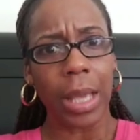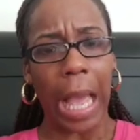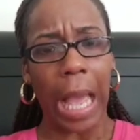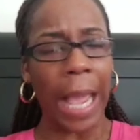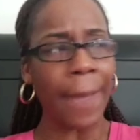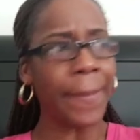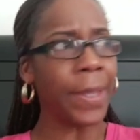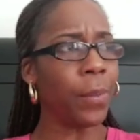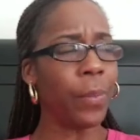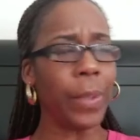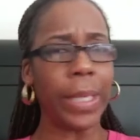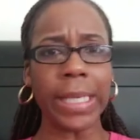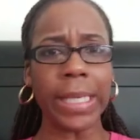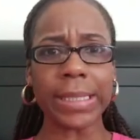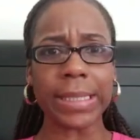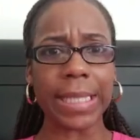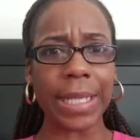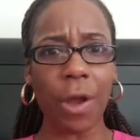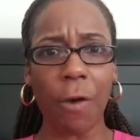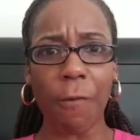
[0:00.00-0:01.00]
I mean, we ain't
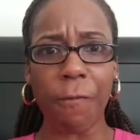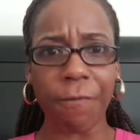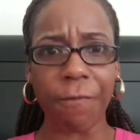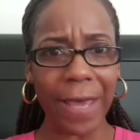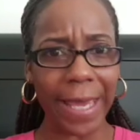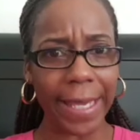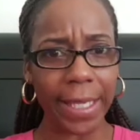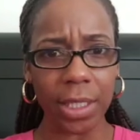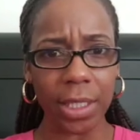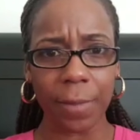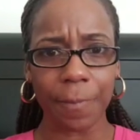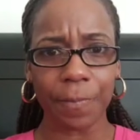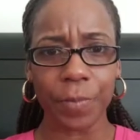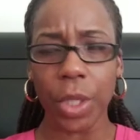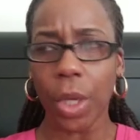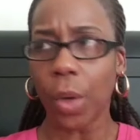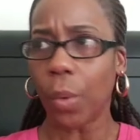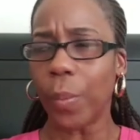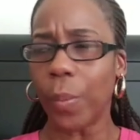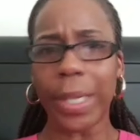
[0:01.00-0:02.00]
see no fight.
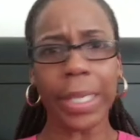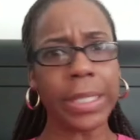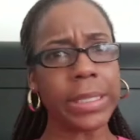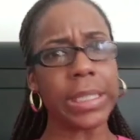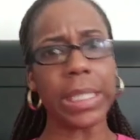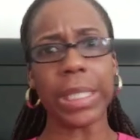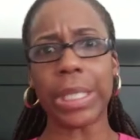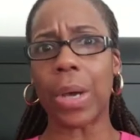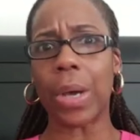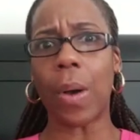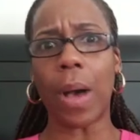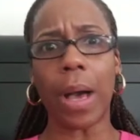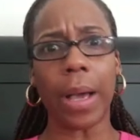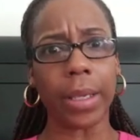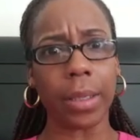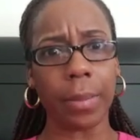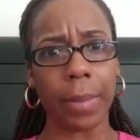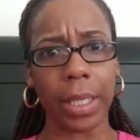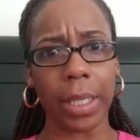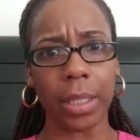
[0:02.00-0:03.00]
We ain't see no
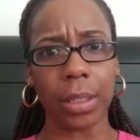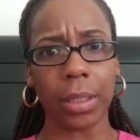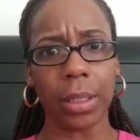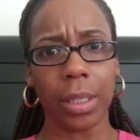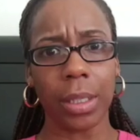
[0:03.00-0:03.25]
argument.